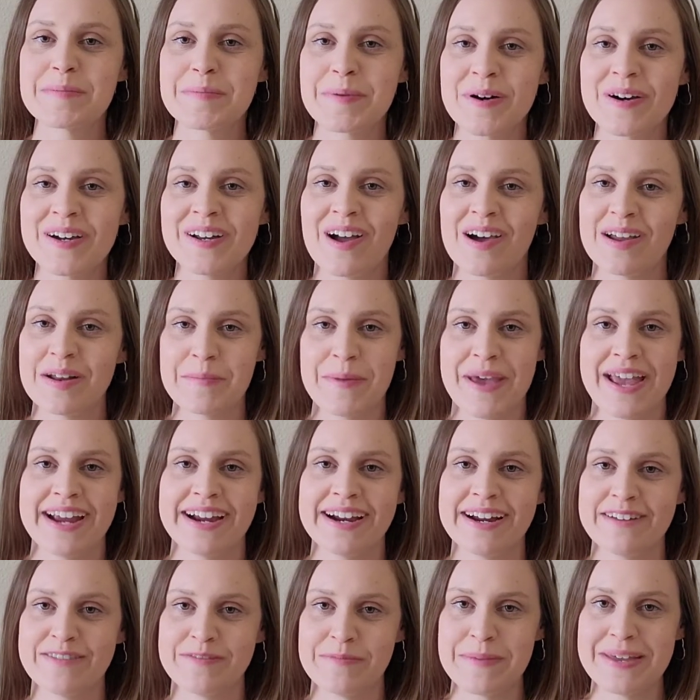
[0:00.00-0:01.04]
put on a
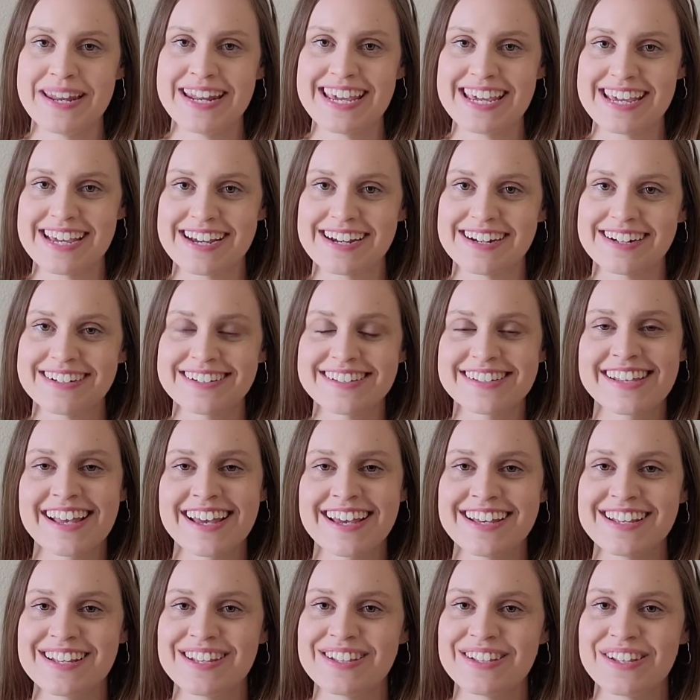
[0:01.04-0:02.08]
pair of mini ears.
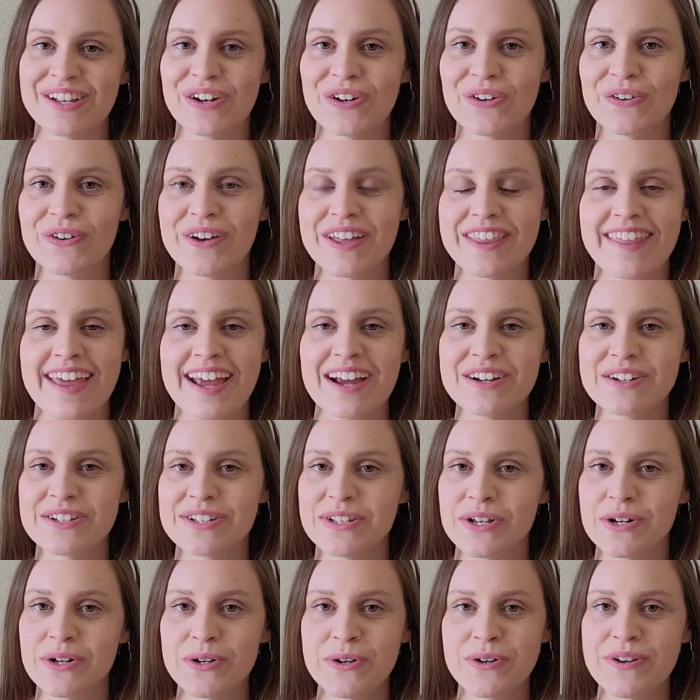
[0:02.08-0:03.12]
So they are
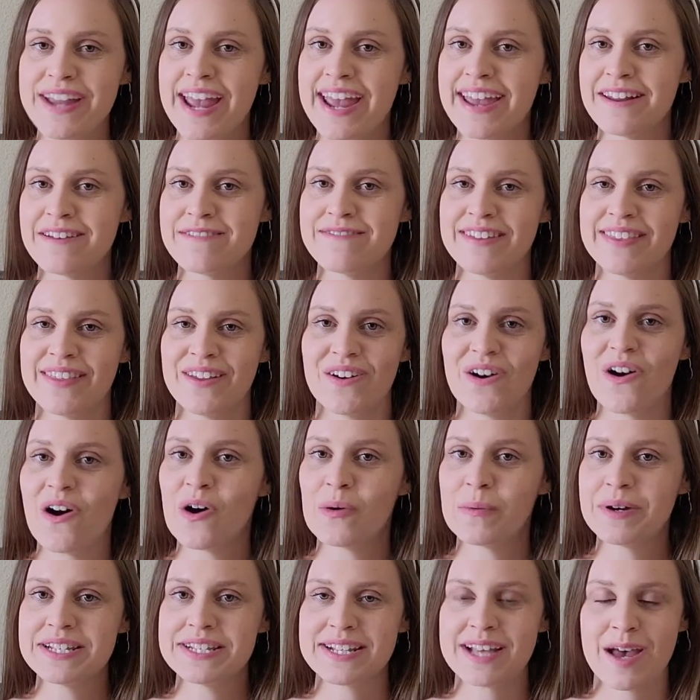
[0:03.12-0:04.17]
so creative and they're
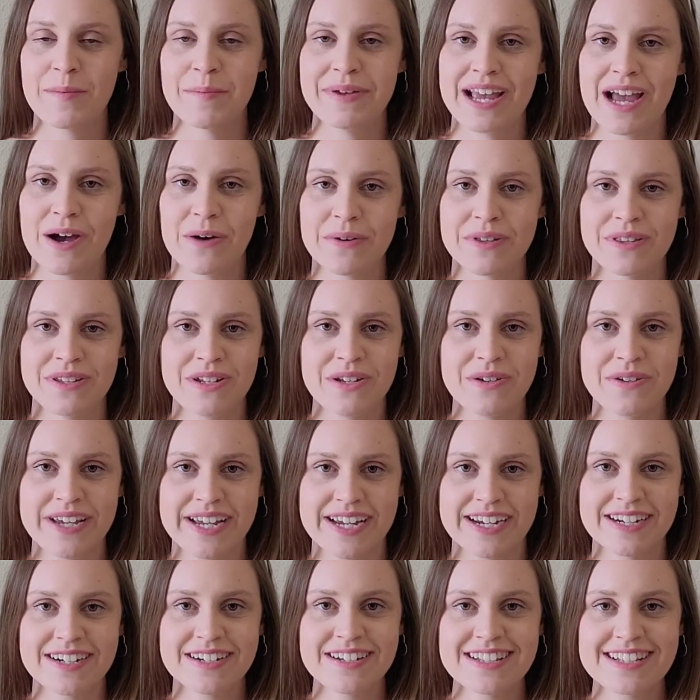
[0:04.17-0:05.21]
always coming out with new
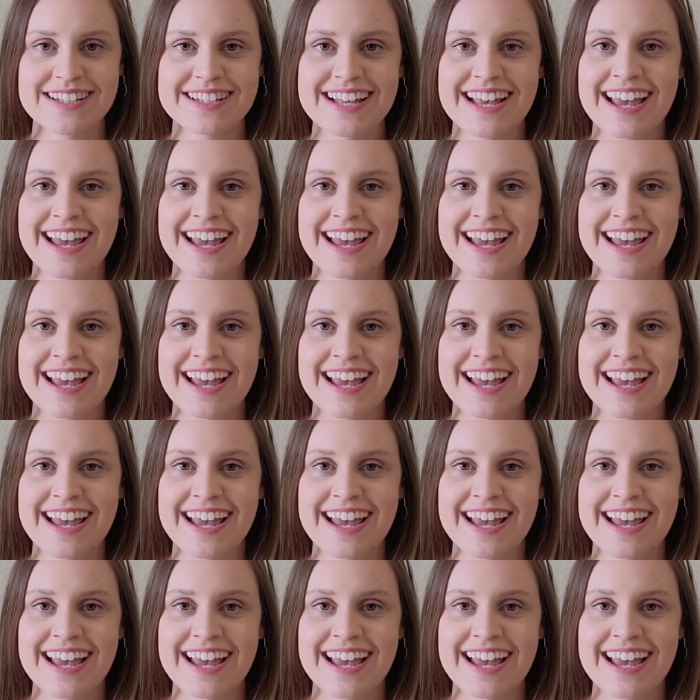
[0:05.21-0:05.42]
ears.